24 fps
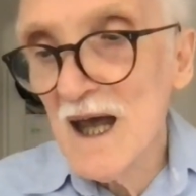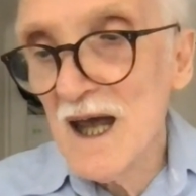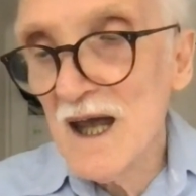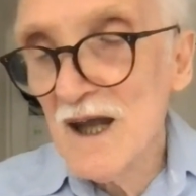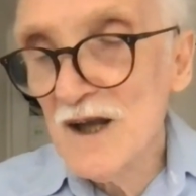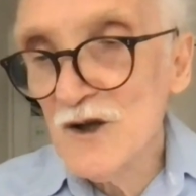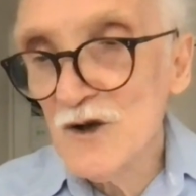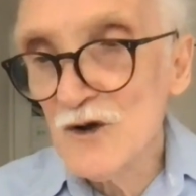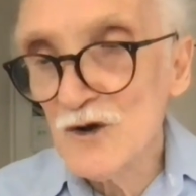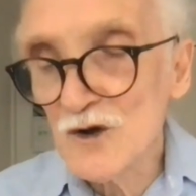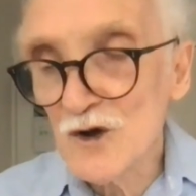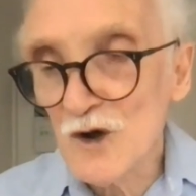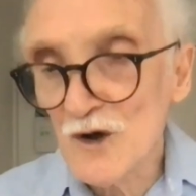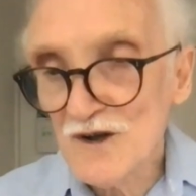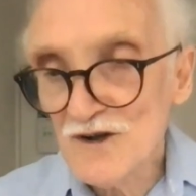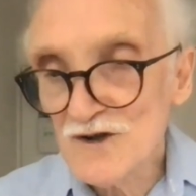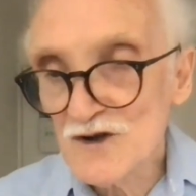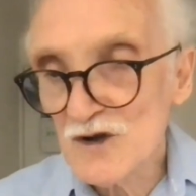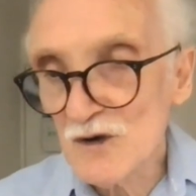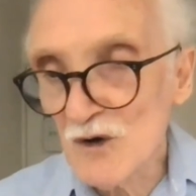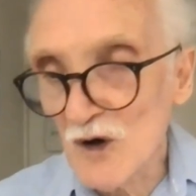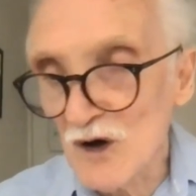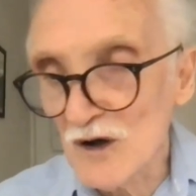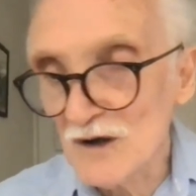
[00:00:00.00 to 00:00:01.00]
You're going
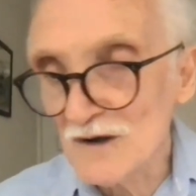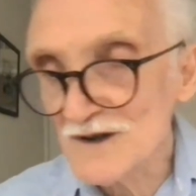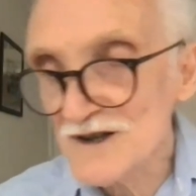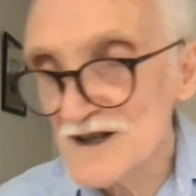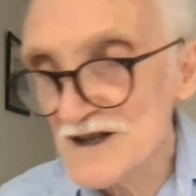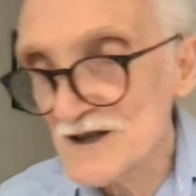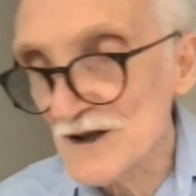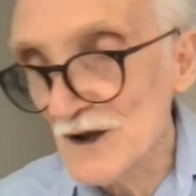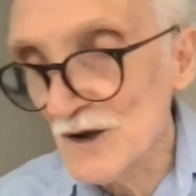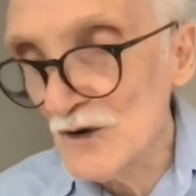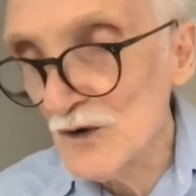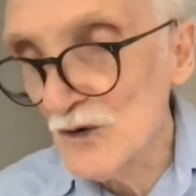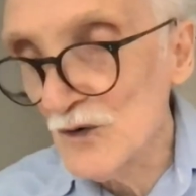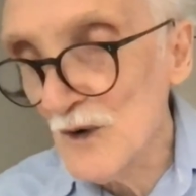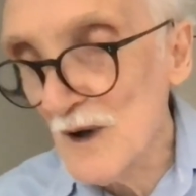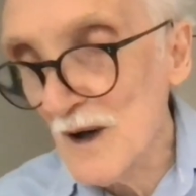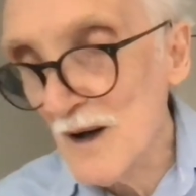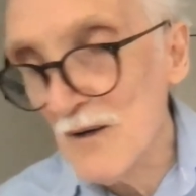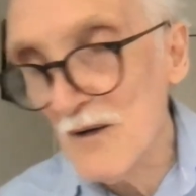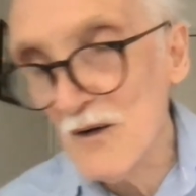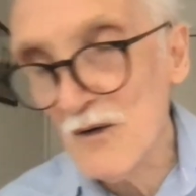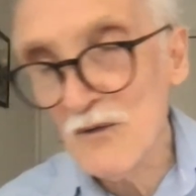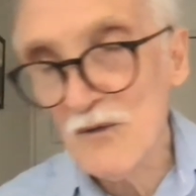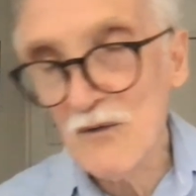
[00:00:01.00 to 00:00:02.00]
to also,
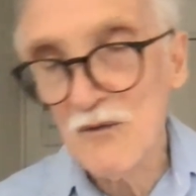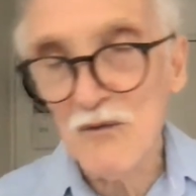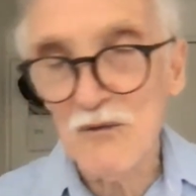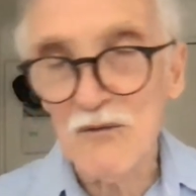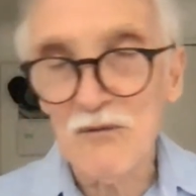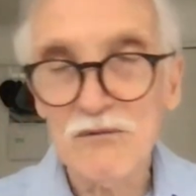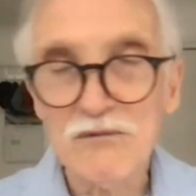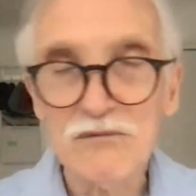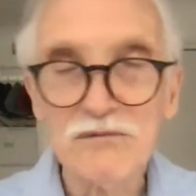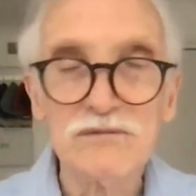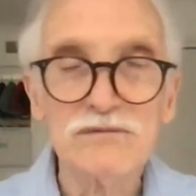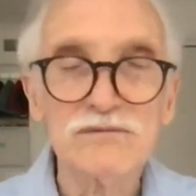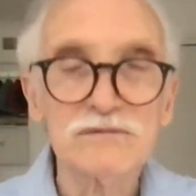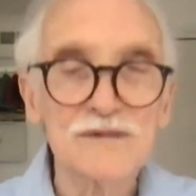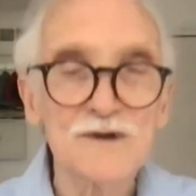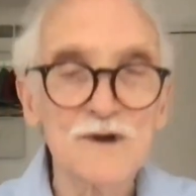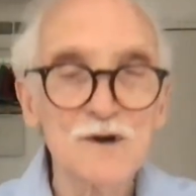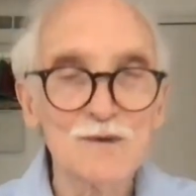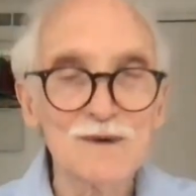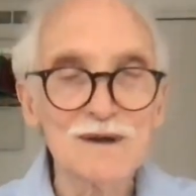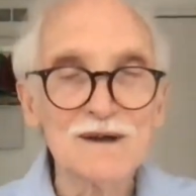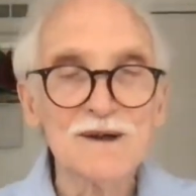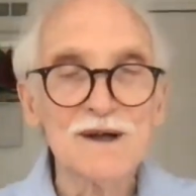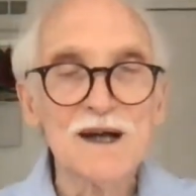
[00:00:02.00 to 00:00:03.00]

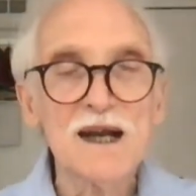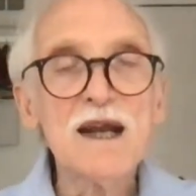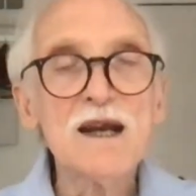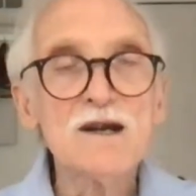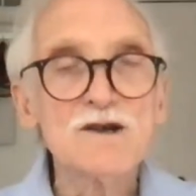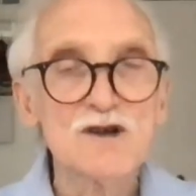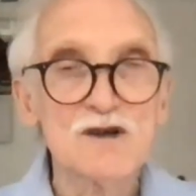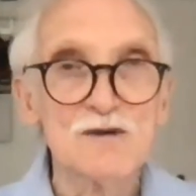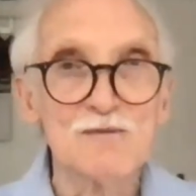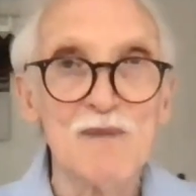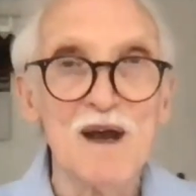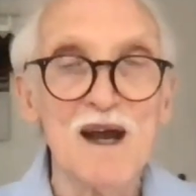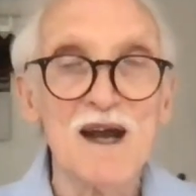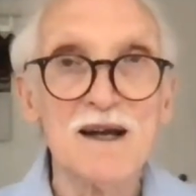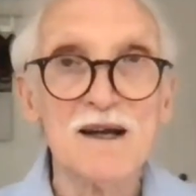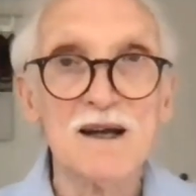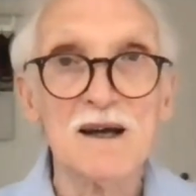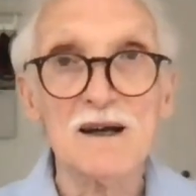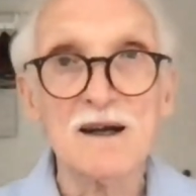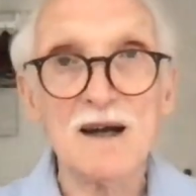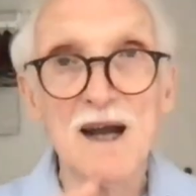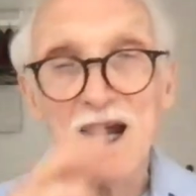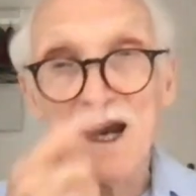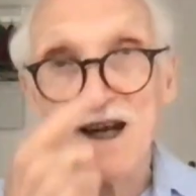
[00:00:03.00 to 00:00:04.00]
you will need to make
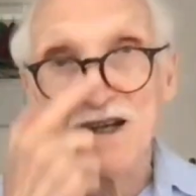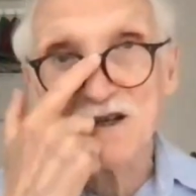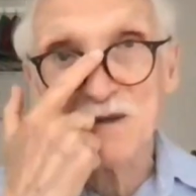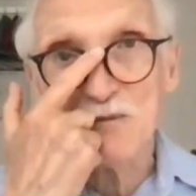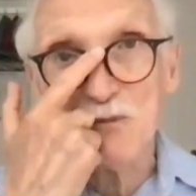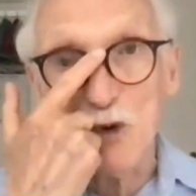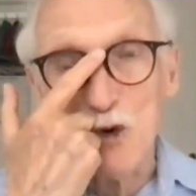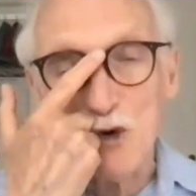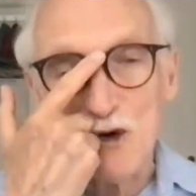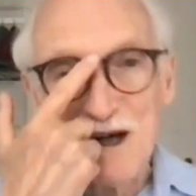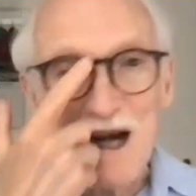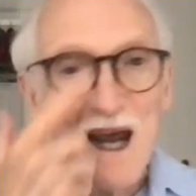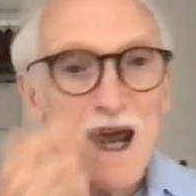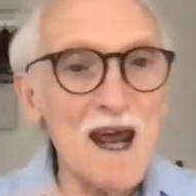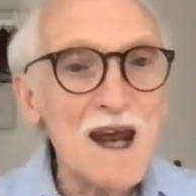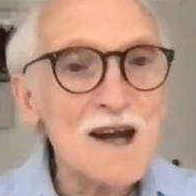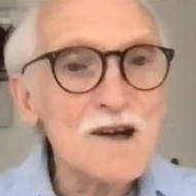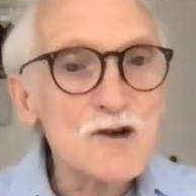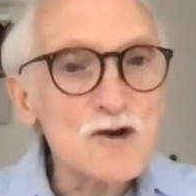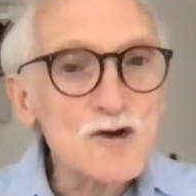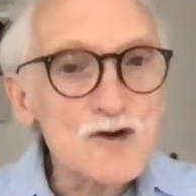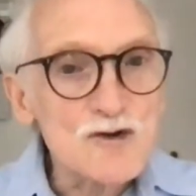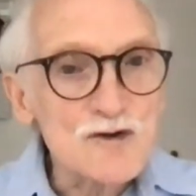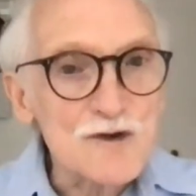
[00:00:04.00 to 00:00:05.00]
an export
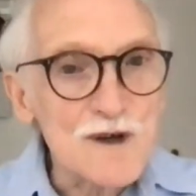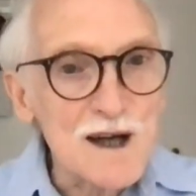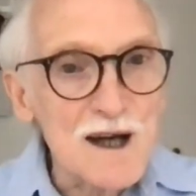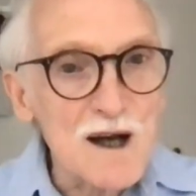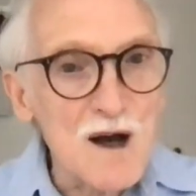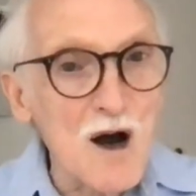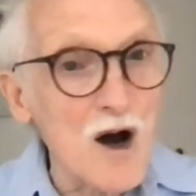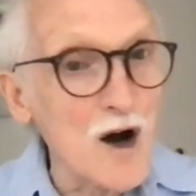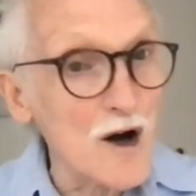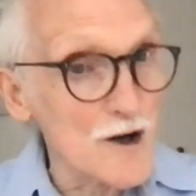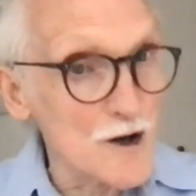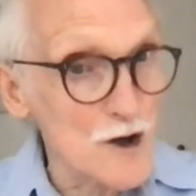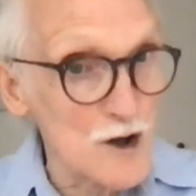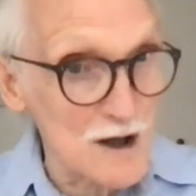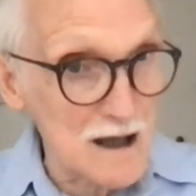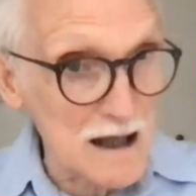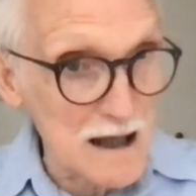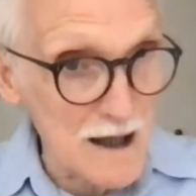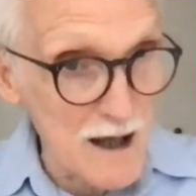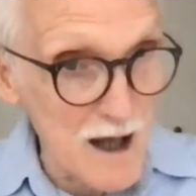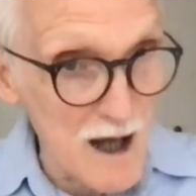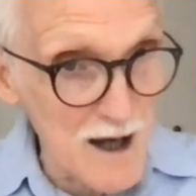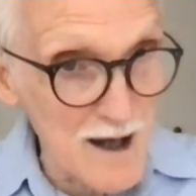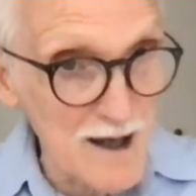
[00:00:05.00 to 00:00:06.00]
entry, or your
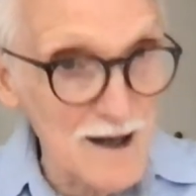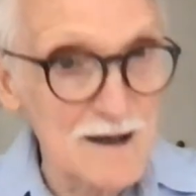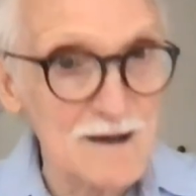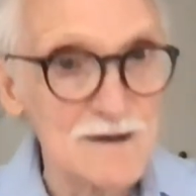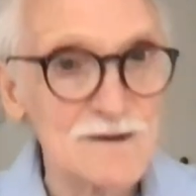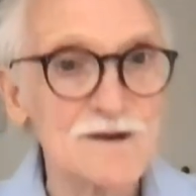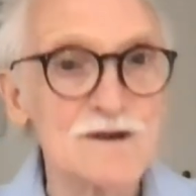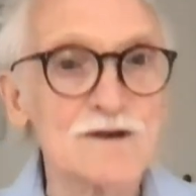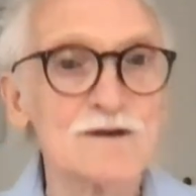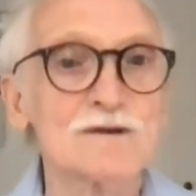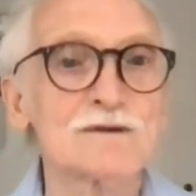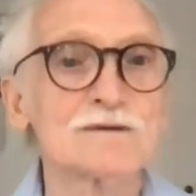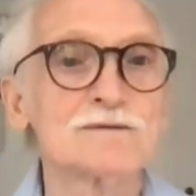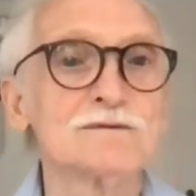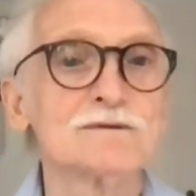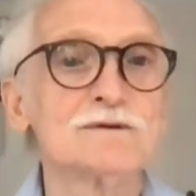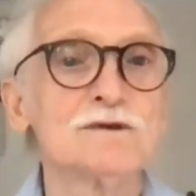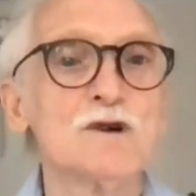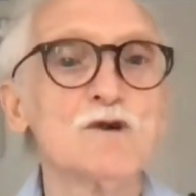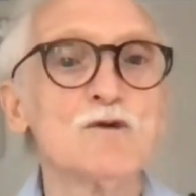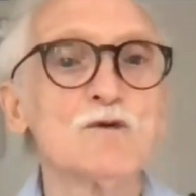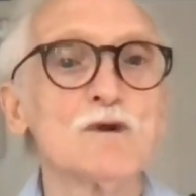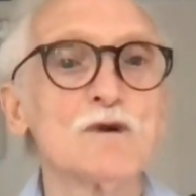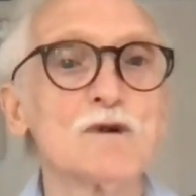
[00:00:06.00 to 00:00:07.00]
client,
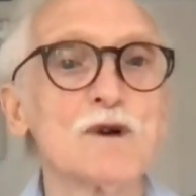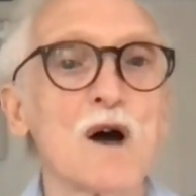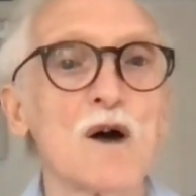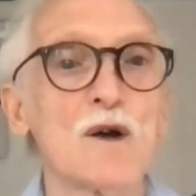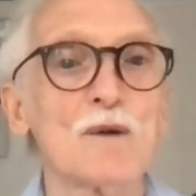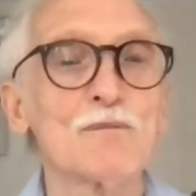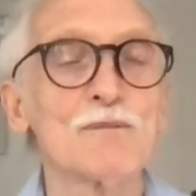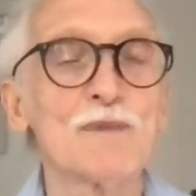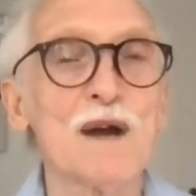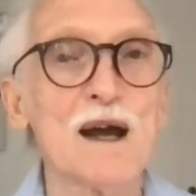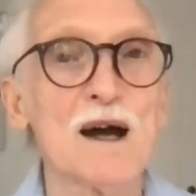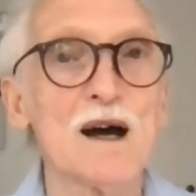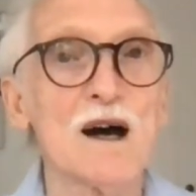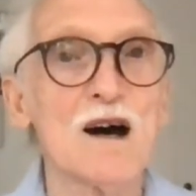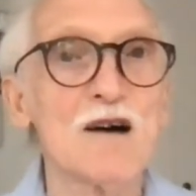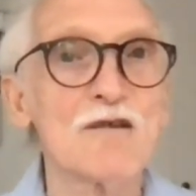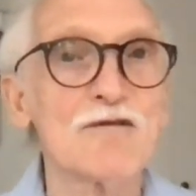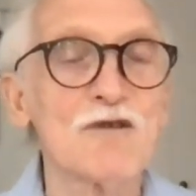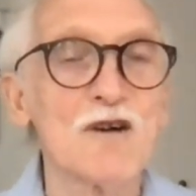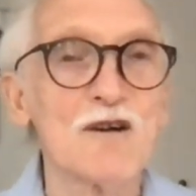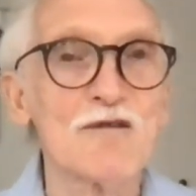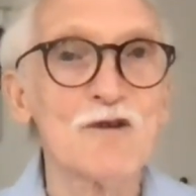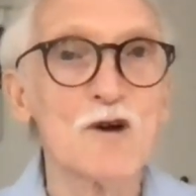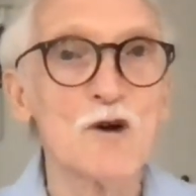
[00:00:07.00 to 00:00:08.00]
you on
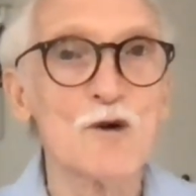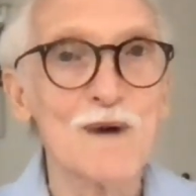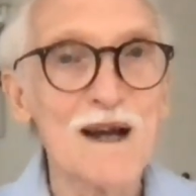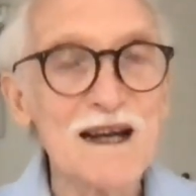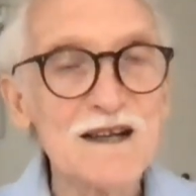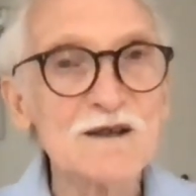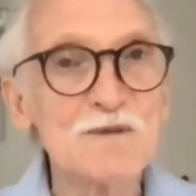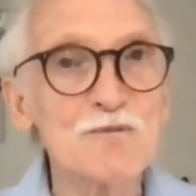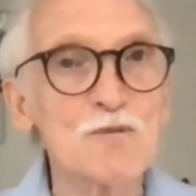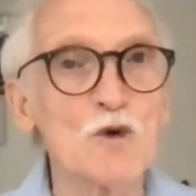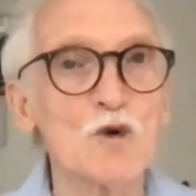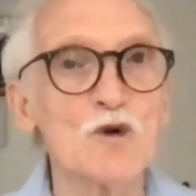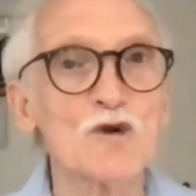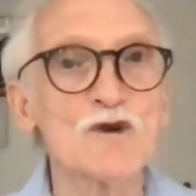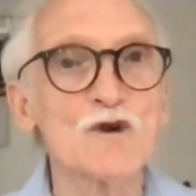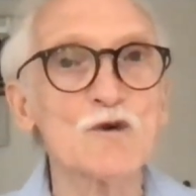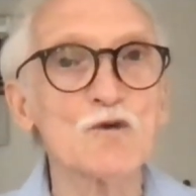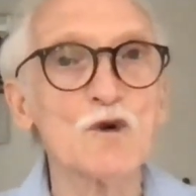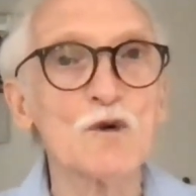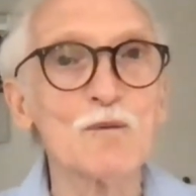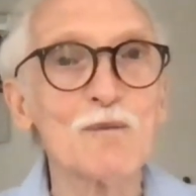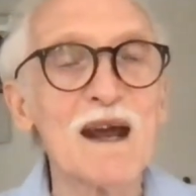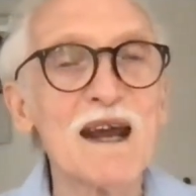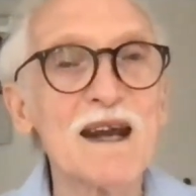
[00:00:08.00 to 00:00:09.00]
behalf of your exporter
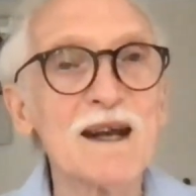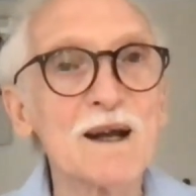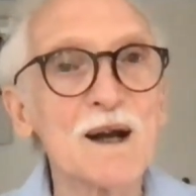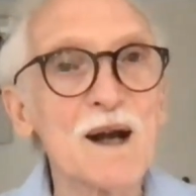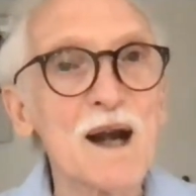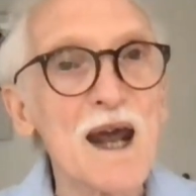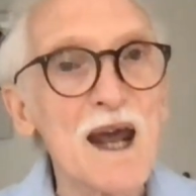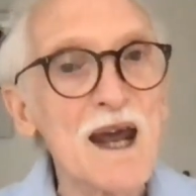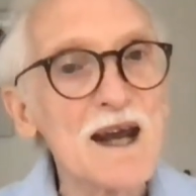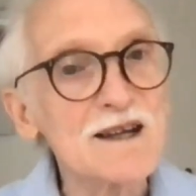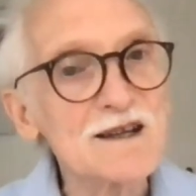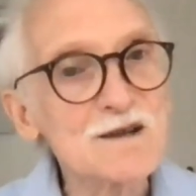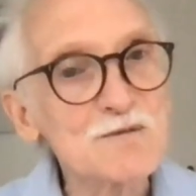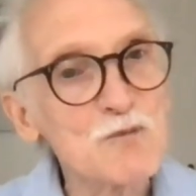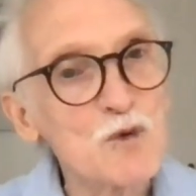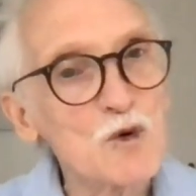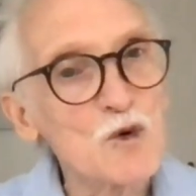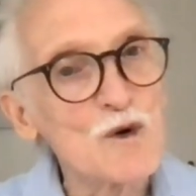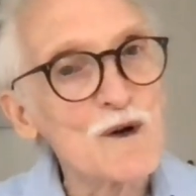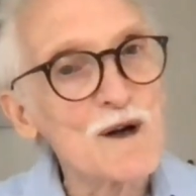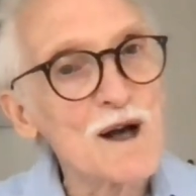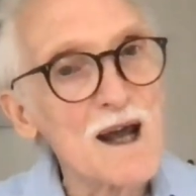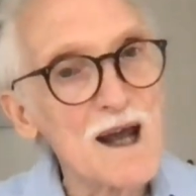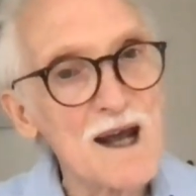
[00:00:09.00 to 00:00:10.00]
will make an
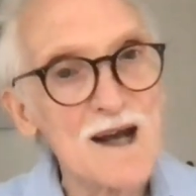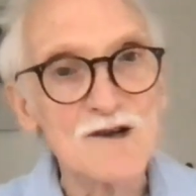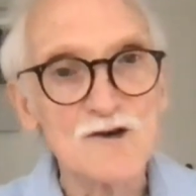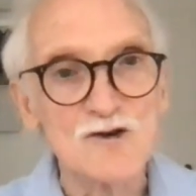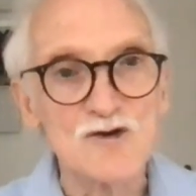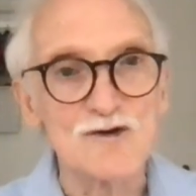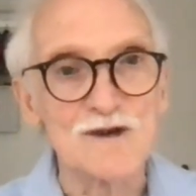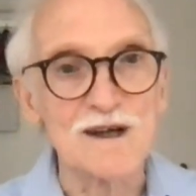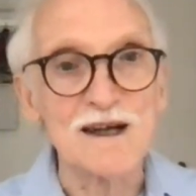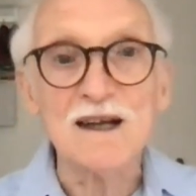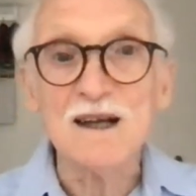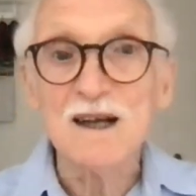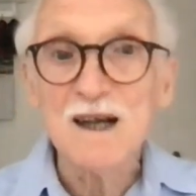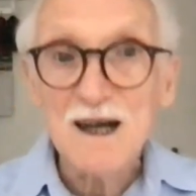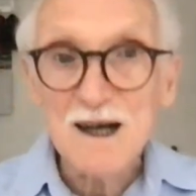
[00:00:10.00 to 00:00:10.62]
export entry.